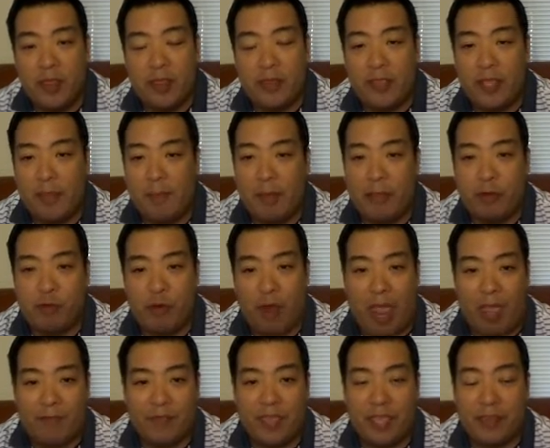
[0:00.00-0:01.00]
The thing about
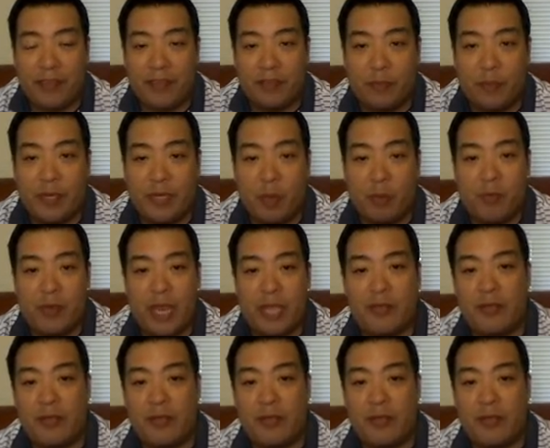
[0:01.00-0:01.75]
DraftKings is we don't